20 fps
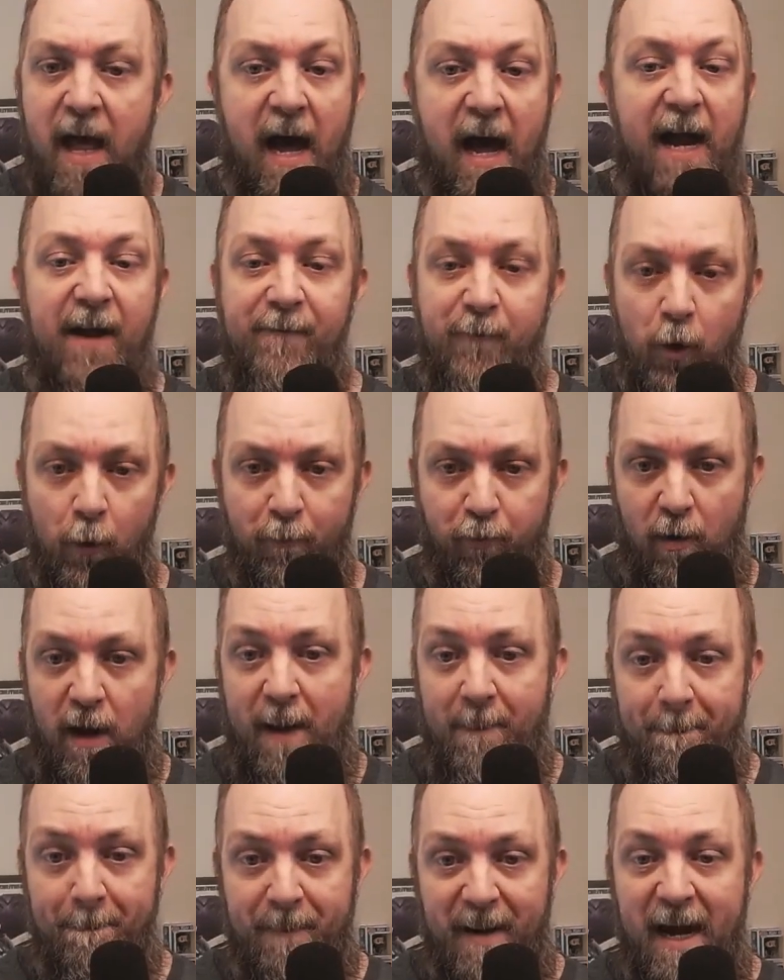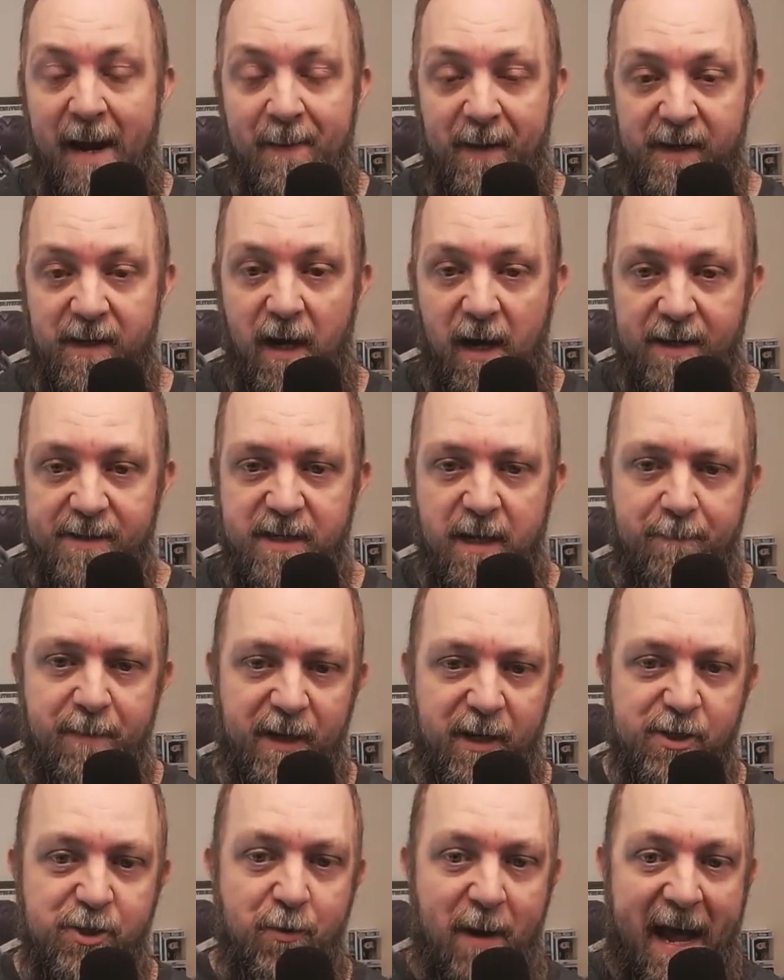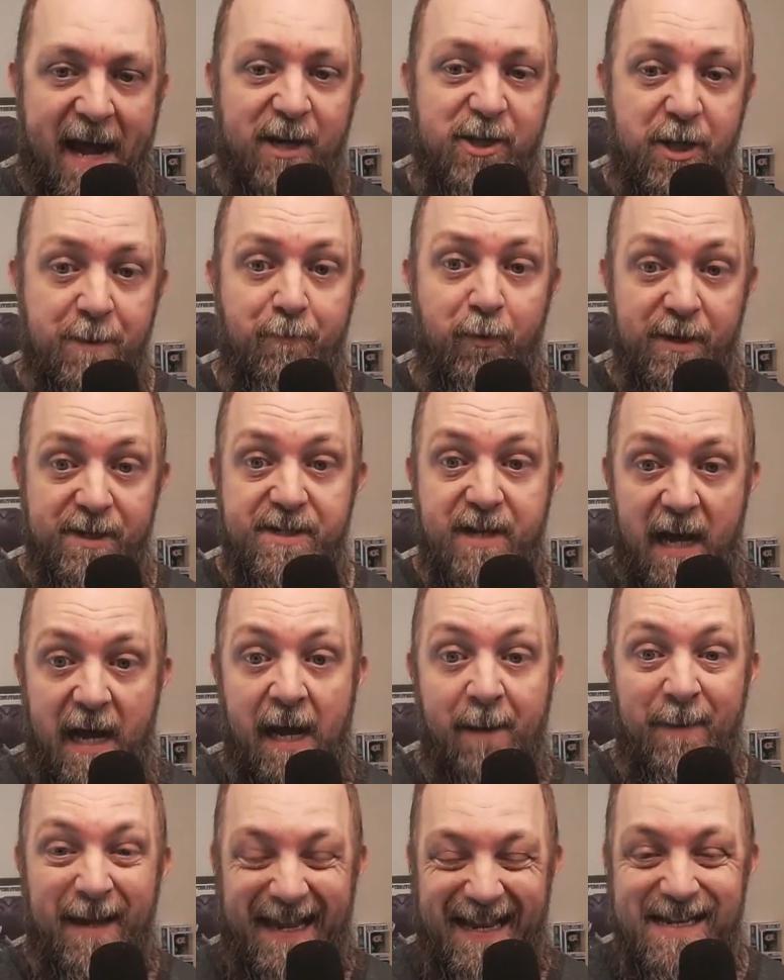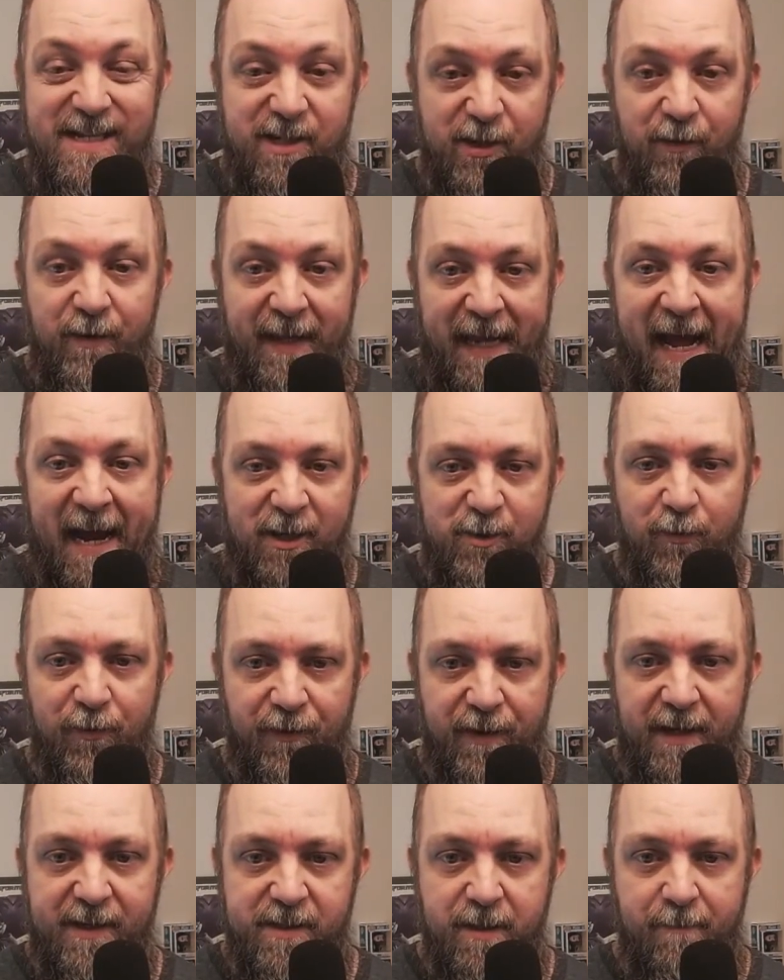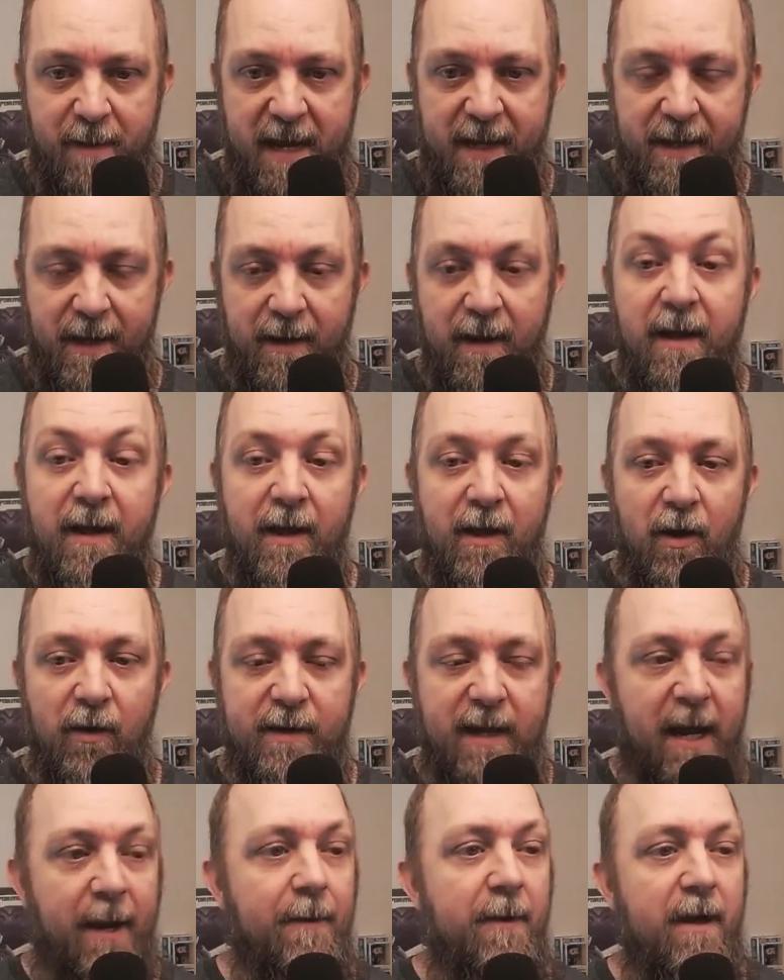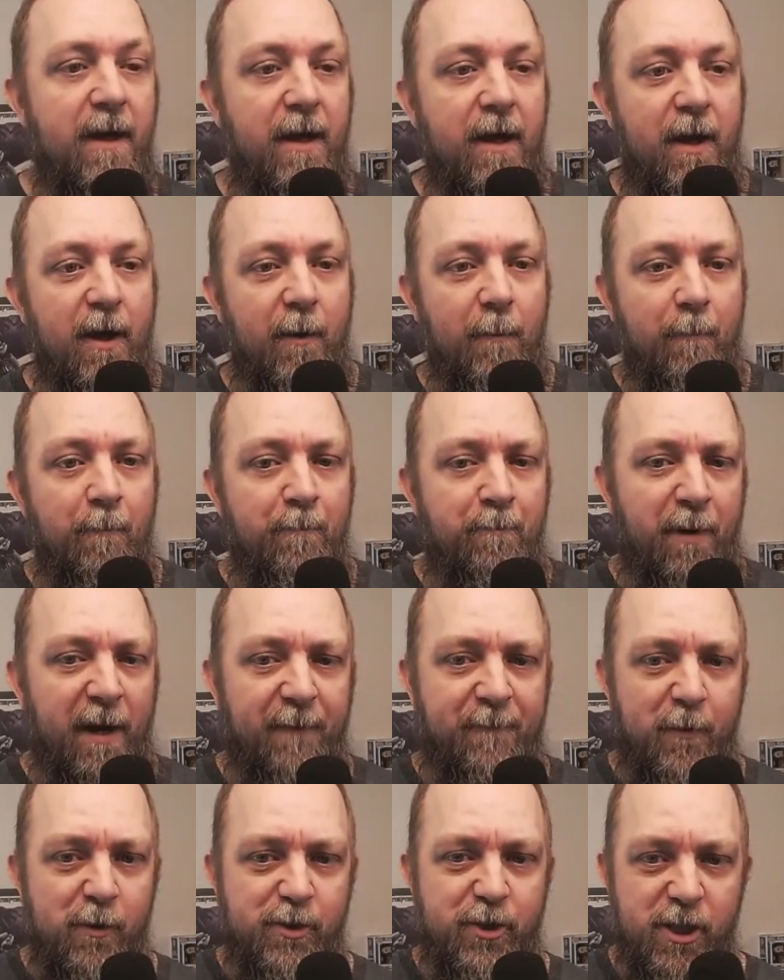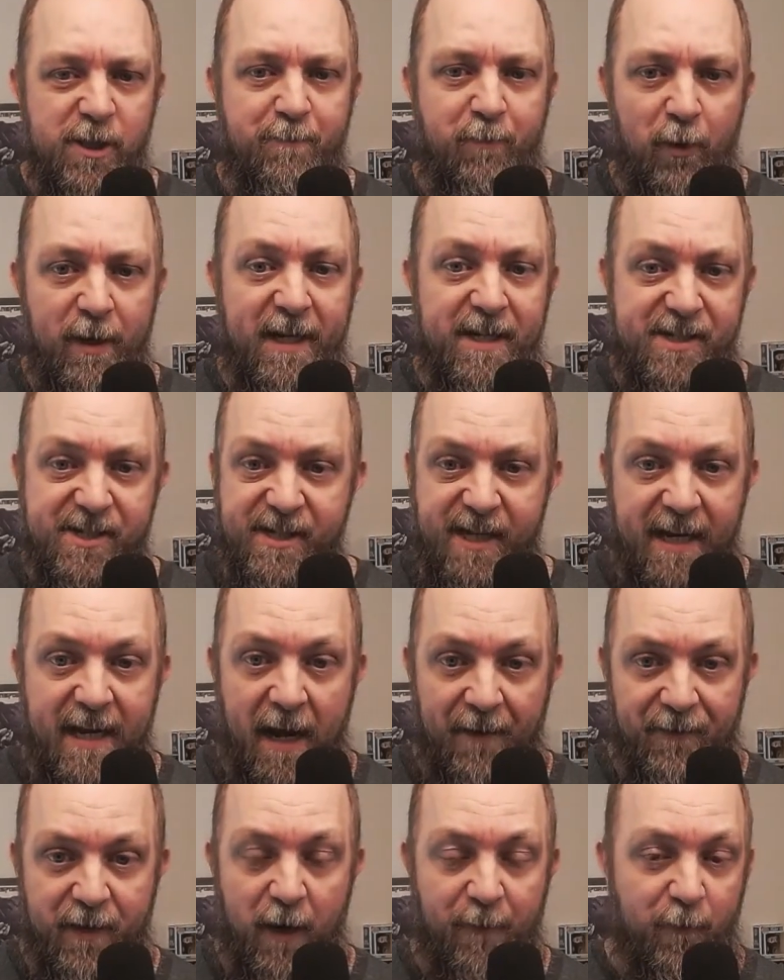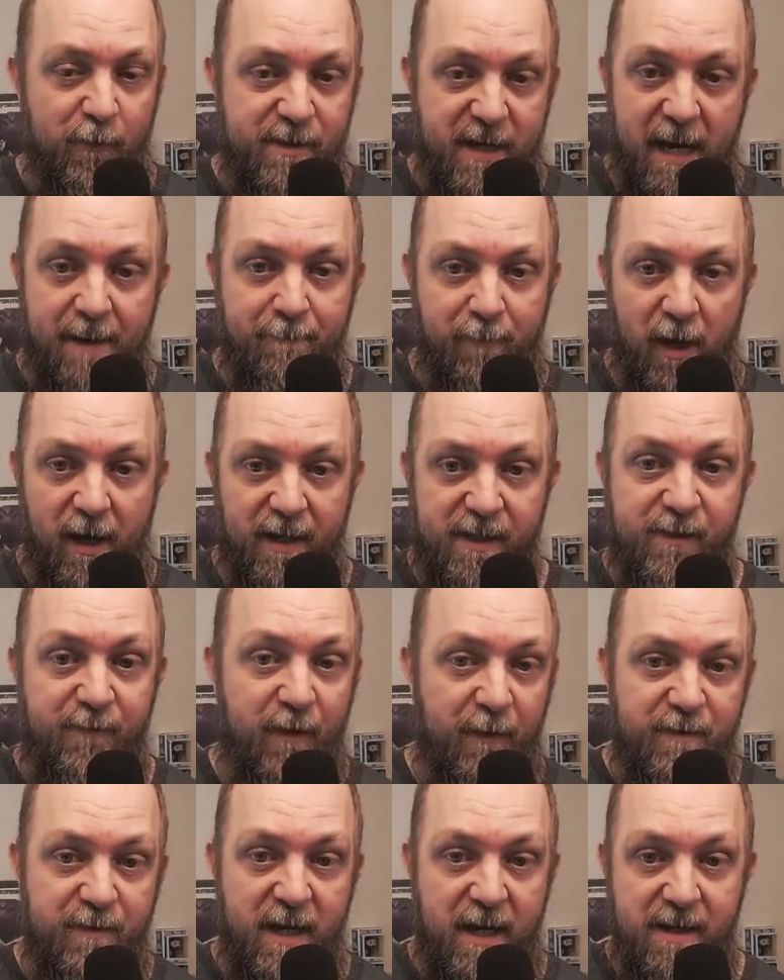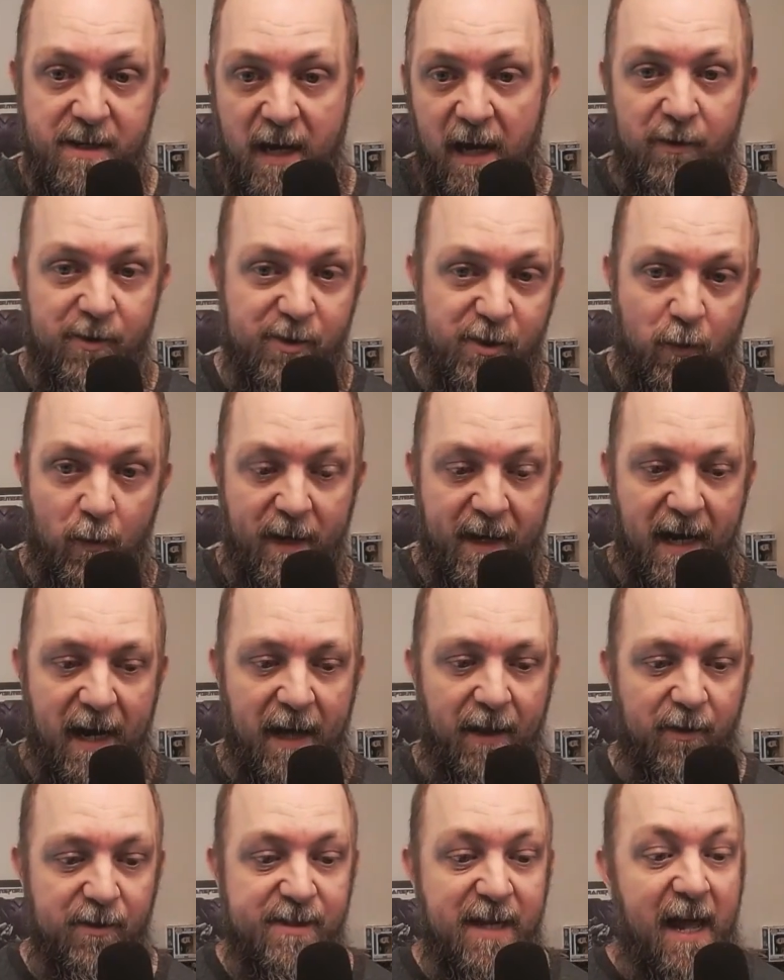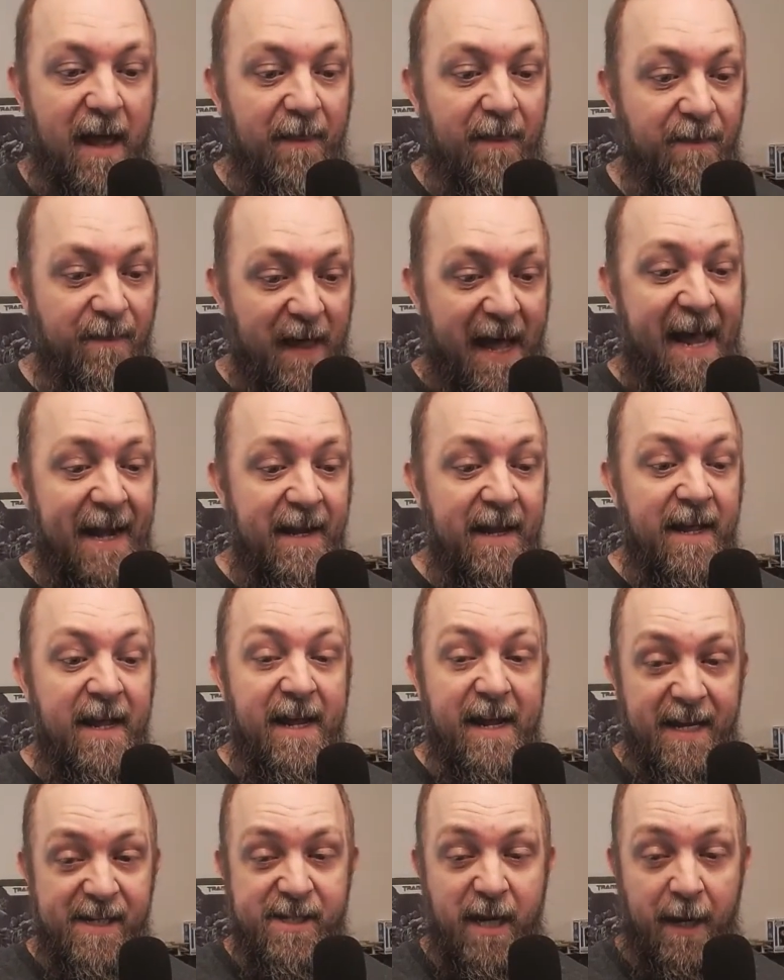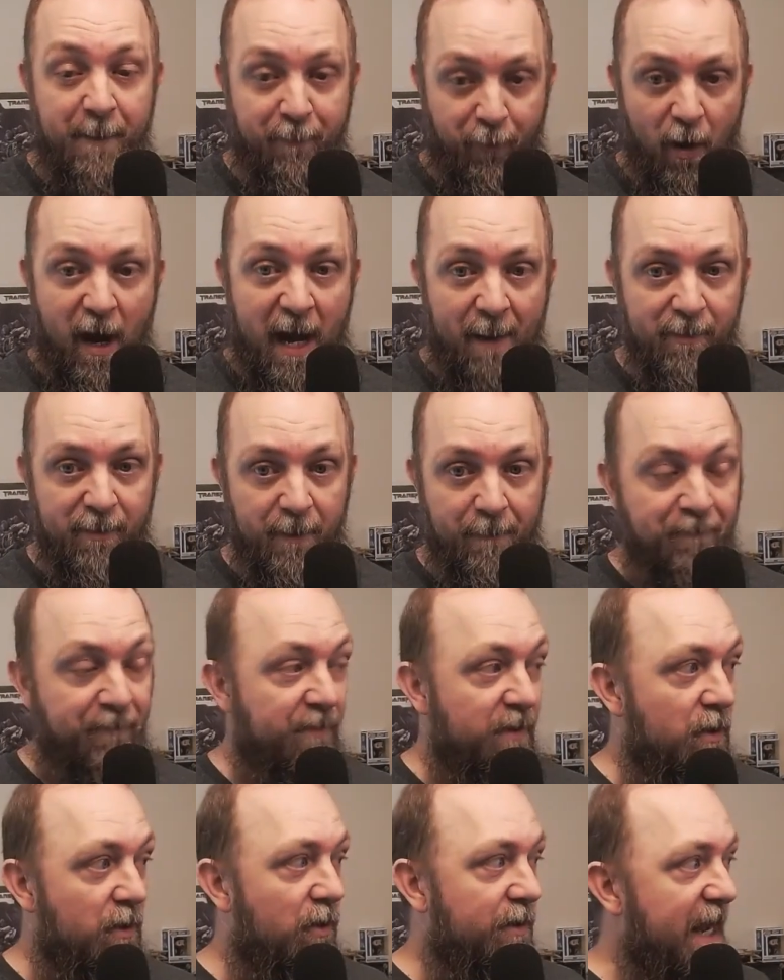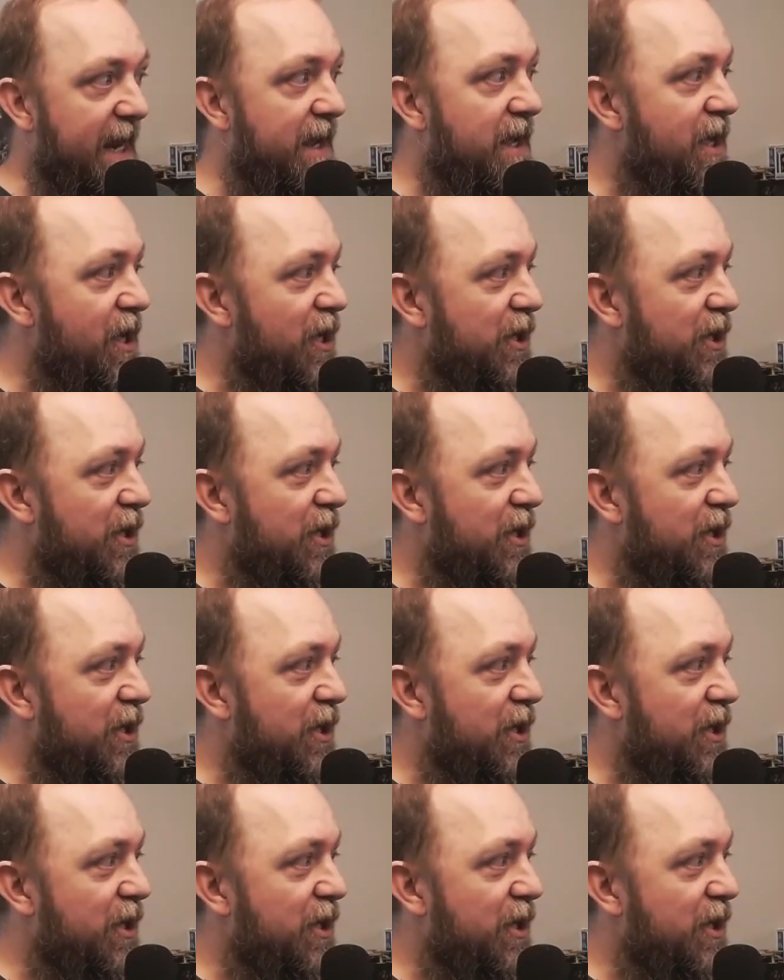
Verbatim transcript: I have no problem buying the content because you actually put time into the actual thing to make it, okay? But if you're just putting a skin out there for 10 bucks, 15 dollars, 20 dollars, that is a problem, okay?